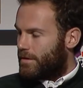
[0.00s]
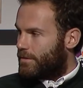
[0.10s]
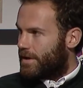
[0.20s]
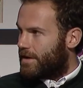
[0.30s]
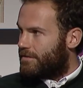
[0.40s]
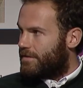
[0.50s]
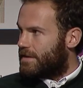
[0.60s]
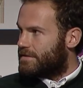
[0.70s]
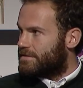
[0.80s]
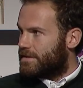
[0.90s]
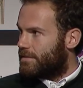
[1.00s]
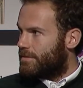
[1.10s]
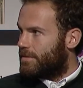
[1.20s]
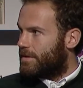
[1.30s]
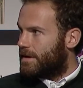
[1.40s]
we have fans
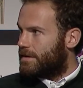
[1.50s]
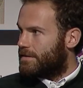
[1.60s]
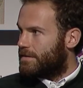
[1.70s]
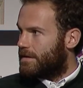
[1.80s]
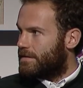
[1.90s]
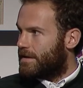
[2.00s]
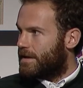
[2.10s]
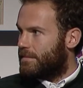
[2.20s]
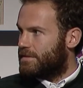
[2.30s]
everywhere, and, and they come